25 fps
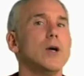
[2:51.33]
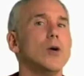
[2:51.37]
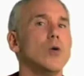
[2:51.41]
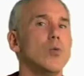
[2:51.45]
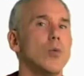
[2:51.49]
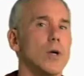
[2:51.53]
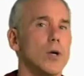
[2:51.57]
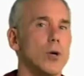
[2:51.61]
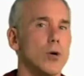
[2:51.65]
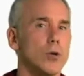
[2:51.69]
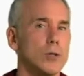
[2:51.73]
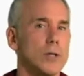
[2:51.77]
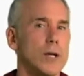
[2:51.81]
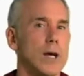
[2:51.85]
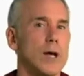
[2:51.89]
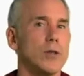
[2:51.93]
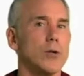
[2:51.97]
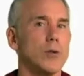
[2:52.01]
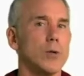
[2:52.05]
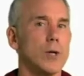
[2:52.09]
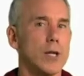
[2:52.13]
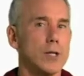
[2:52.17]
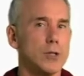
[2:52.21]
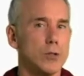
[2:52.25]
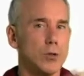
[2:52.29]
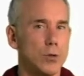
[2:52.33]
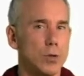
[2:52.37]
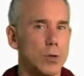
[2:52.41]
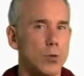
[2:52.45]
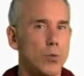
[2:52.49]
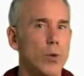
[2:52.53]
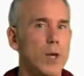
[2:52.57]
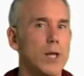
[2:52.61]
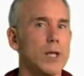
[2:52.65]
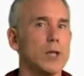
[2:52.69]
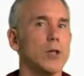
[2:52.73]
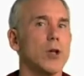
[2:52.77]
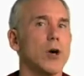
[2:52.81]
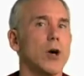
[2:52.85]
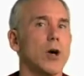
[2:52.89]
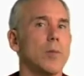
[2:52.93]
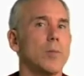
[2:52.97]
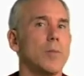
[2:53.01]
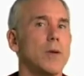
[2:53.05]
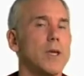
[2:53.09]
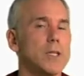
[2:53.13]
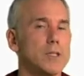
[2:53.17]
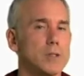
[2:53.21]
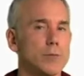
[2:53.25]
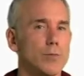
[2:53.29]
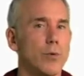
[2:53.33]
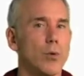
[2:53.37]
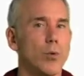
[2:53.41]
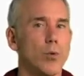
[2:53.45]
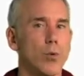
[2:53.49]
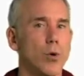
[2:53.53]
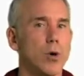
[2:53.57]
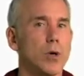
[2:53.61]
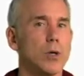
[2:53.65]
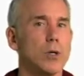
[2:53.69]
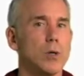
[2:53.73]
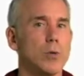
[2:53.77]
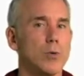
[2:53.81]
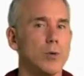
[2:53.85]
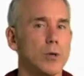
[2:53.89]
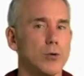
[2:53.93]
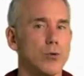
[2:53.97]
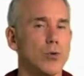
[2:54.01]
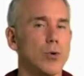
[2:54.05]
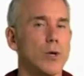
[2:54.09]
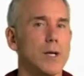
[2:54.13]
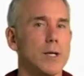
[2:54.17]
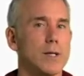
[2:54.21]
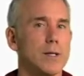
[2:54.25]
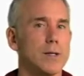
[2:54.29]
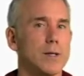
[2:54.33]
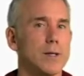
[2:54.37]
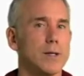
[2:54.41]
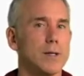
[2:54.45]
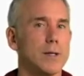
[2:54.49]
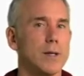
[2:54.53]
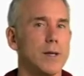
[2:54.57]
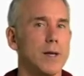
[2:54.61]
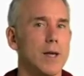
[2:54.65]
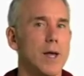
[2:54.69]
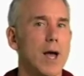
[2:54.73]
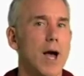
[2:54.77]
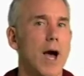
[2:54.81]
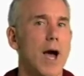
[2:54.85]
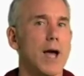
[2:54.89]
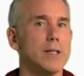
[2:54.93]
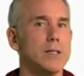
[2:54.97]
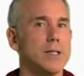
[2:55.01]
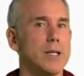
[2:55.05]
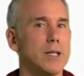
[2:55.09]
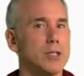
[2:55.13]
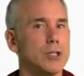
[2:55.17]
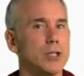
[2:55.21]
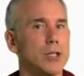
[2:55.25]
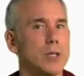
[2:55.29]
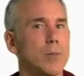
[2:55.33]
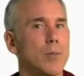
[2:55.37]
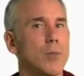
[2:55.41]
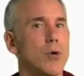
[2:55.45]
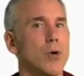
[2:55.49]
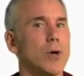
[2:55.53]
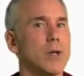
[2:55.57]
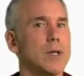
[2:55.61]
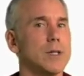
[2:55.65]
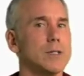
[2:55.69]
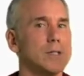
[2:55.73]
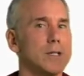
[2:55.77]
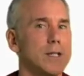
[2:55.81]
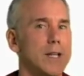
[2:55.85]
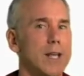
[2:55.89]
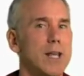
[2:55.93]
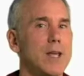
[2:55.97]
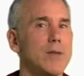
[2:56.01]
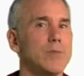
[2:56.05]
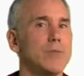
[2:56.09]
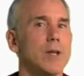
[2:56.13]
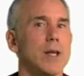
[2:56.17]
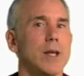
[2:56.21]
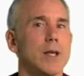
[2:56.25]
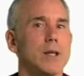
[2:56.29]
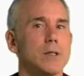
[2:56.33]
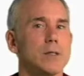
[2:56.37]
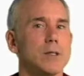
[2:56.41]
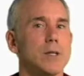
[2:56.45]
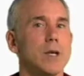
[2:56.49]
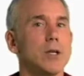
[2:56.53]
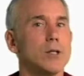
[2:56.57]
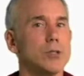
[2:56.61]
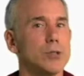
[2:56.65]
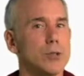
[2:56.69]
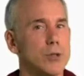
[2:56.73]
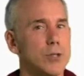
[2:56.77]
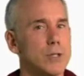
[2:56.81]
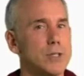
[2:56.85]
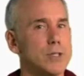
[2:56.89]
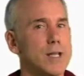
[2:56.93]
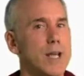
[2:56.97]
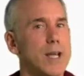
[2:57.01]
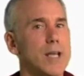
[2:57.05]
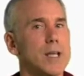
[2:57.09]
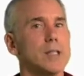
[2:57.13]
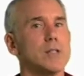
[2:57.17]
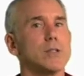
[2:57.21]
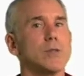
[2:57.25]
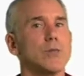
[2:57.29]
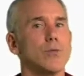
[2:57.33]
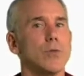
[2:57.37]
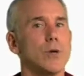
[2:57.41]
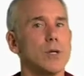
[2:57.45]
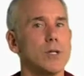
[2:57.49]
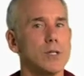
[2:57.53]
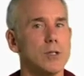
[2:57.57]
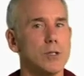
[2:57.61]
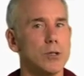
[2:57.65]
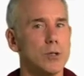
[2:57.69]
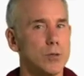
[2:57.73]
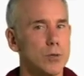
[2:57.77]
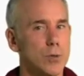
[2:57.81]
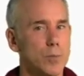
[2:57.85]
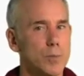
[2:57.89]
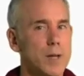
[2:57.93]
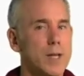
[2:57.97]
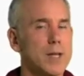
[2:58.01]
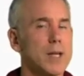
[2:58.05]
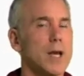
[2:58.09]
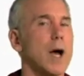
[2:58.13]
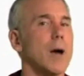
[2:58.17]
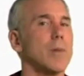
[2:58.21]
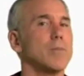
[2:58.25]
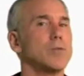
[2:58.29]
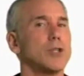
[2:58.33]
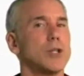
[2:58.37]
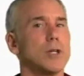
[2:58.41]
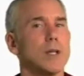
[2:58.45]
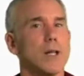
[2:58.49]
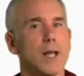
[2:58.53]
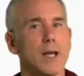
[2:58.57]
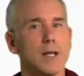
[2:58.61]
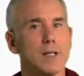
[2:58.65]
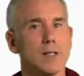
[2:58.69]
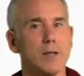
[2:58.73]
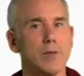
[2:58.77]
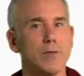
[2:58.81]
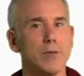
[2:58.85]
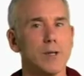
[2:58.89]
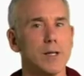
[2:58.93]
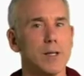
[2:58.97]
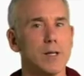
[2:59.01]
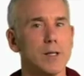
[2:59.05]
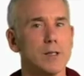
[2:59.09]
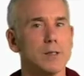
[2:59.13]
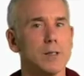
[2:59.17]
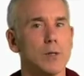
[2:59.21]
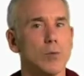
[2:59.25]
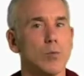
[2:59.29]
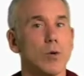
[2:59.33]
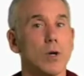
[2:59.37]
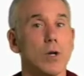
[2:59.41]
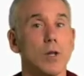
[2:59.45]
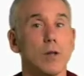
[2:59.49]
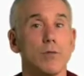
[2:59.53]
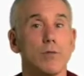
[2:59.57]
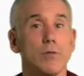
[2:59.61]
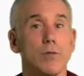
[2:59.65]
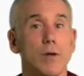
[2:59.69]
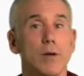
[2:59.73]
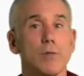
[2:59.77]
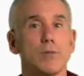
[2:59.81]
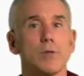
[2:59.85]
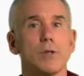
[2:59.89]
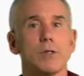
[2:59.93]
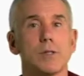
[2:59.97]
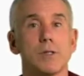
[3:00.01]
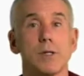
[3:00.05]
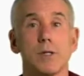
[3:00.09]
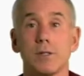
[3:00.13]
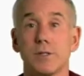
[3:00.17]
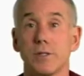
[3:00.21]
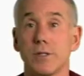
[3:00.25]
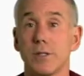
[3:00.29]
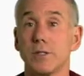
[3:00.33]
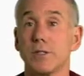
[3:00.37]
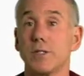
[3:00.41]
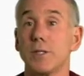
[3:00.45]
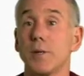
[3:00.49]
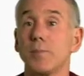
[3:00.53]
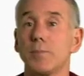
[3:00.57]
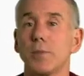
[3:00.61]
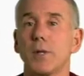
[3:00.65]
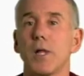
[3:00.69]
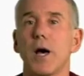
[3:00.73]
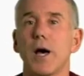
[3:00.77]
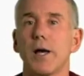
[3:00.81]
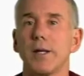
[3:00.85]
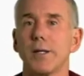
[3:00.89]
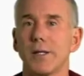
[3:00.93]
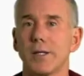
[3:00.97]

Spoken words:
We go down there and I do a week-long peaceful warrior retreat. I teach in the mornings and evenings, so the day is free to do many optional activities, and one of the favorites is the zip line